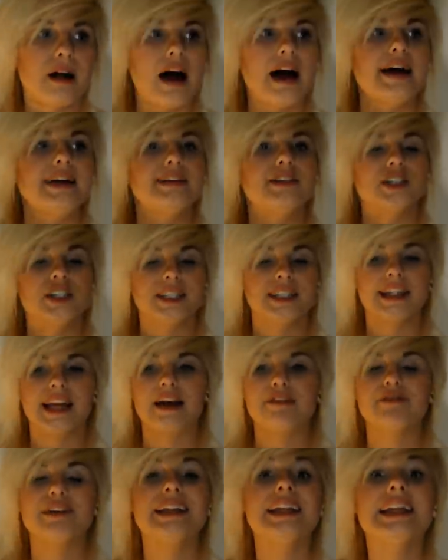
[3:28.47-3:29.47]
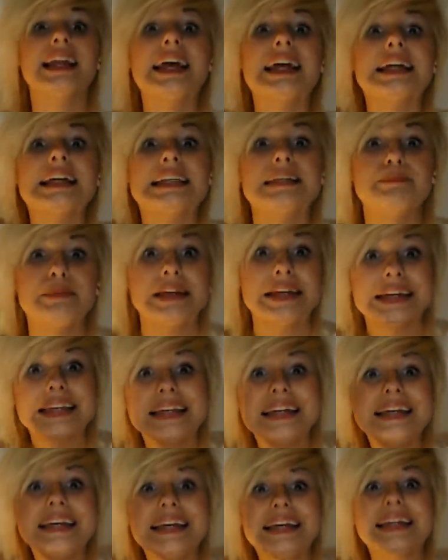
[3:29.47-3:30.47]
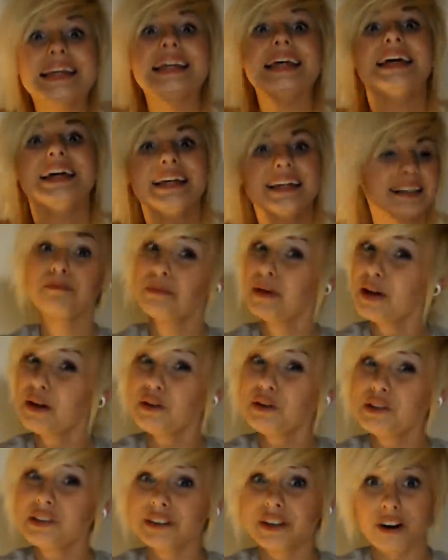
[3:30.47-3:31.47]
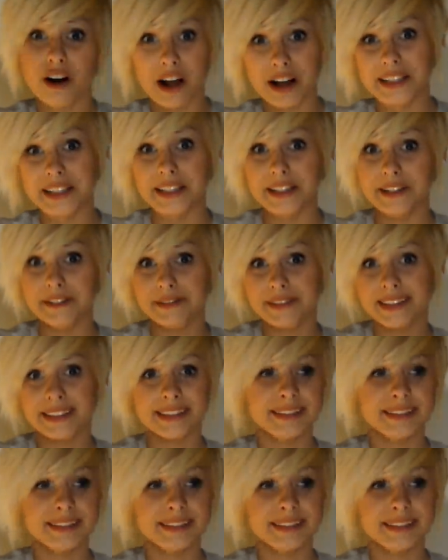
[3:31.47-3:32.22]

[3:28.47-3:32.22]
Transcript: I just really like to be clean. Pickles or olives?